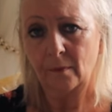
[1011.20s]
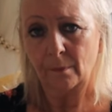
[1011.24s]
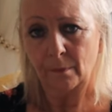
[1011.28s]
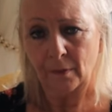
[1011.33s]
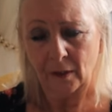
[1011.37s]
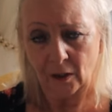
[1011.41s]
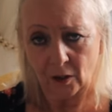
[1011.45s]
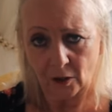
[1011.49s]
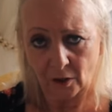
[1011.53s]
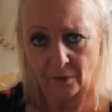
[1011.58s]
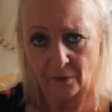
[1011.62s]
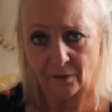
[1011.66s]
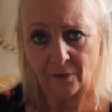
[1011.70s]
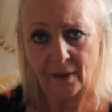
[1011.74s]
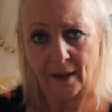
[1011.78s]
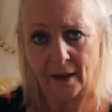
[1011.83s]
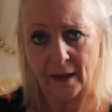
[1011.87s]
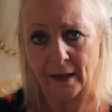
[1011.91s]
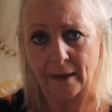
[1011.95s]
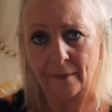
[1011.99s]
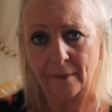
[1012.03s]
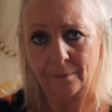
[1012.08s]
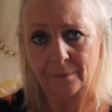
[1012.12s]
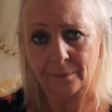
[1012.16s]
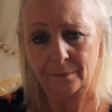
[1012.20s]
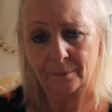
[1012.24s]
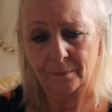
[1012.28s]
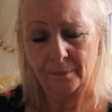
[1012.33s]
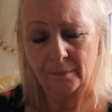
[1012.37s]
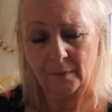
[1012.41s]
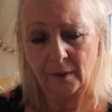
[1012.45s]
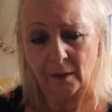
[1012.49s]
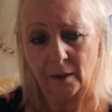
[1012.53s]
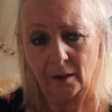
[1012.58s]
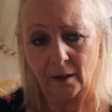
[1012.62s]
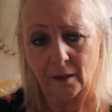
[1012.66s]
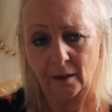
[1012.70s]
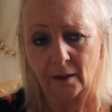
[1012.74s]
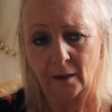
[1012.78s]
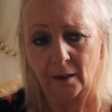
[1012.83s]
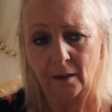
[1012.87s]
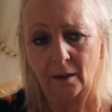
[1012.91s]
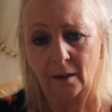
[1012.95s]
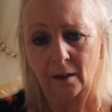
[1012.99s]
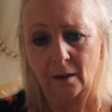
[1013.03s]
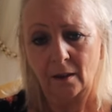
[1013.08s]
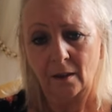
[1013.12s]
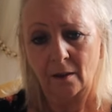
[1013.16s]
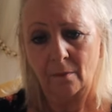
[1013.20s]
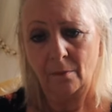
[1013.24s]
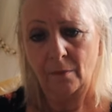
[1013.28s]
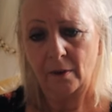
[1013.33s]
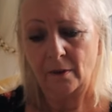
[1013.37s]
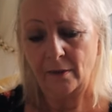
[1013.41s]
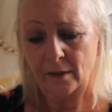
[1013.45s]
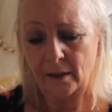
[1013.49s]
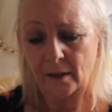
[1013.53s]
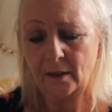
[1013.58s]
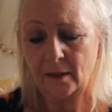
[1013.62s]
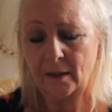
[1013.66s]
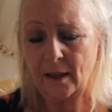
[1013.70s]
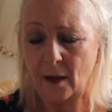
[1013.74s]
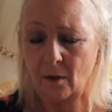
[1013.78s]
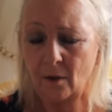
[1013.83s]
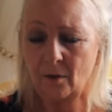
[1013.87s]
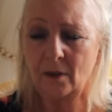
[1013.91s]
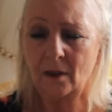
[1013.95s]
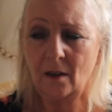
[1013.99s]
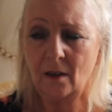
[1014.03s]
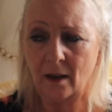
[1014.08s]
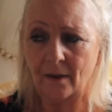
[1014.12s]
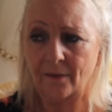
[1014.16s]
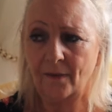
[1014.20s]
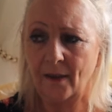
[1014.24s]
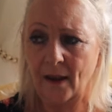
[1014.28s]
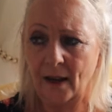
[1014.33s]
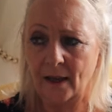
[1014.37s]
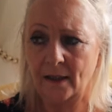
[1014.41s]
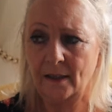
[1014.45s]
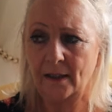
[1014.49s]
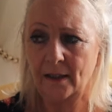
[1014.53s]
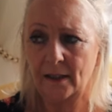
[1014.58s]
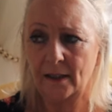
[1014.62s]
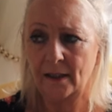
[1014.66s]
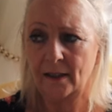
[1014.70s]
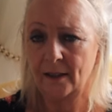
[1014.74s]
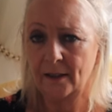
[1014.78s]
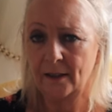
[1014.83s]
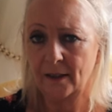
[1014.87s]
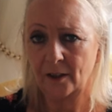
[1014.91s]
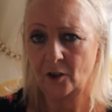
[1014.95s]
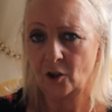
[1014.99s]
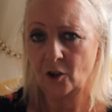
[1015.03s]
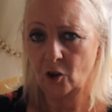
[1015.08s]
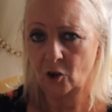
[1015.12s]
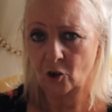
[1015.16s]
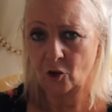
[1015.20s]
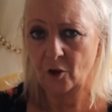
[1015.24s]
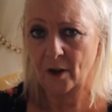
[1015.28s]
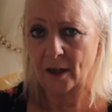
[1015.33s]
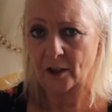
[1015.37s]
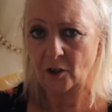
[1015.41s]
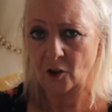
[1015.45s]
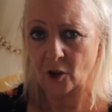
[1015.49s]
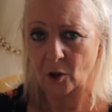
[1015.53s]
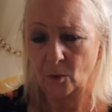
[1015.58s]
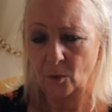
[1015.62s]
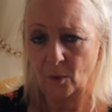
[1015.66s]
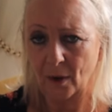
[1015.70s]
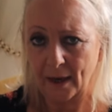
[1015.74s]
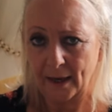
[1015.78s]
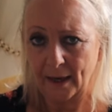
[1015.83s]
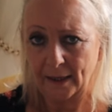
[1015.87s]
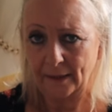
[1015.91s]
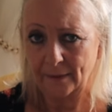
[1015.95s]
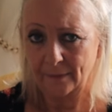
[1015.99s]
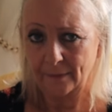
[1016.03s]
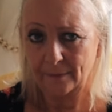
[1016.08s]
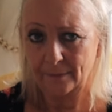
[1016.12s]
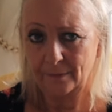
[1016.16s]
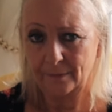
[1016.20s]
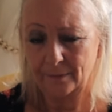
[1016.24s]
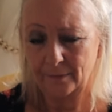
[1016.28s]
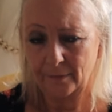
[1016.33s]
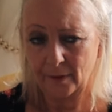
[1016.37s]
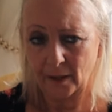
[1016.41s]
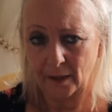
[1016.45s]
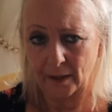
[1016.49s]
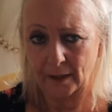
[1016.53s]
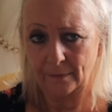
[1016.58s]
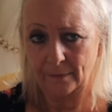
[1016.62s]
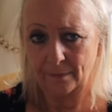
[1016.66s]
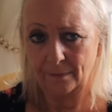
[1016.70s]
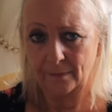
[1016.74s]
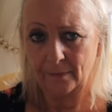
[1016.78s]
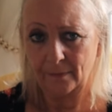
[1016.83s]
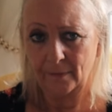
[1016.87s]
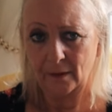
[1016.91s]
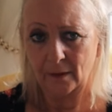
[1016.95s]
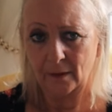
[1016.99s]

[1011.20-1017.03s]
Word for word: Because of fear. But this girl's life ended in such a tragic way, right?